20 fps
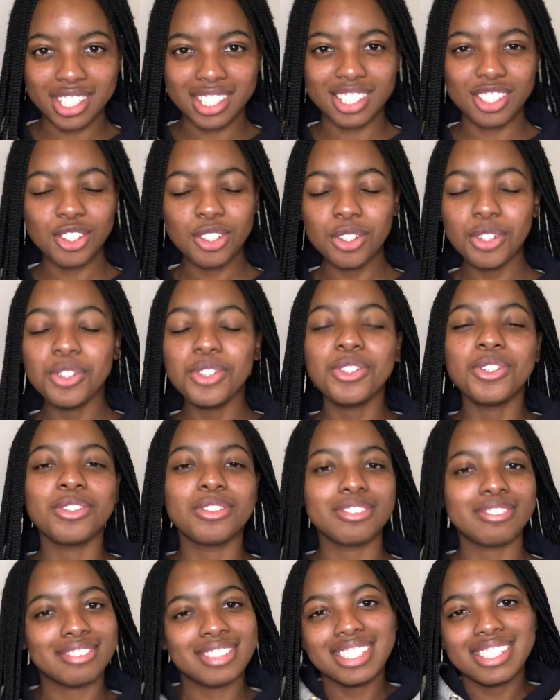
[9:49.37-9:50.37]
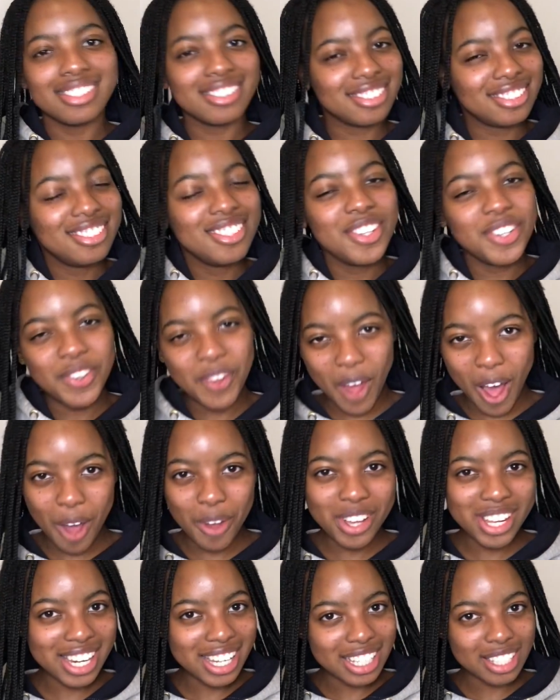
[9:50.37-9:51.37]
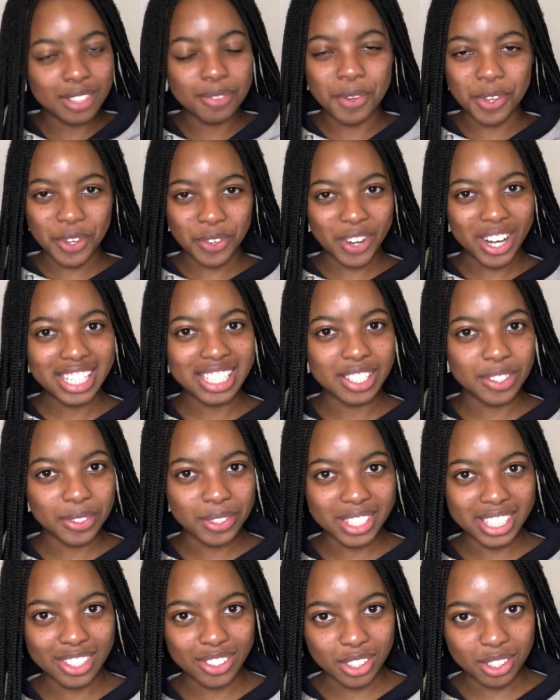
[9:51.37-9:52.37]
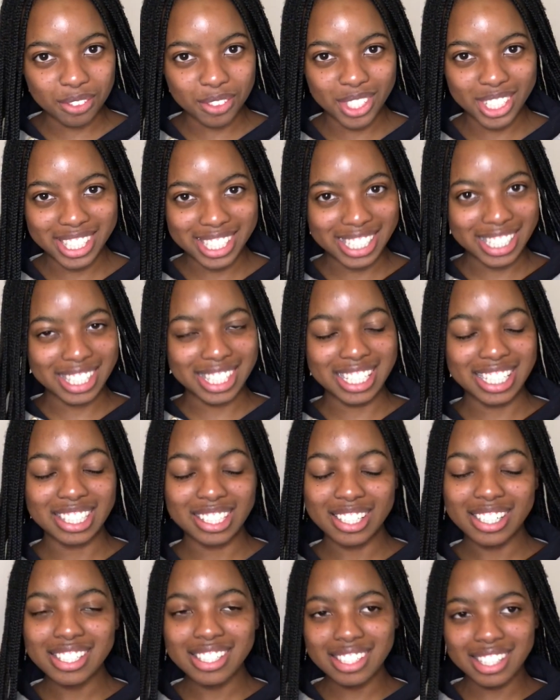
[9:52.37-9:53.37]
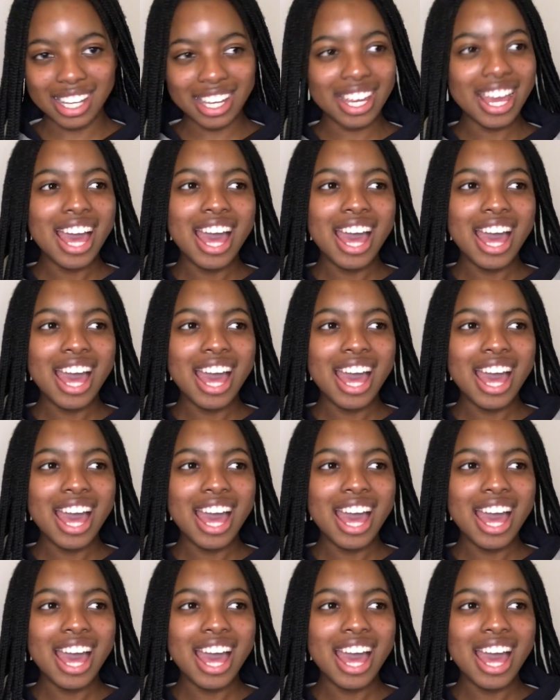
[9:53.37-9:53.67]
You know, you know how it is when you're writing all these university things, and I say,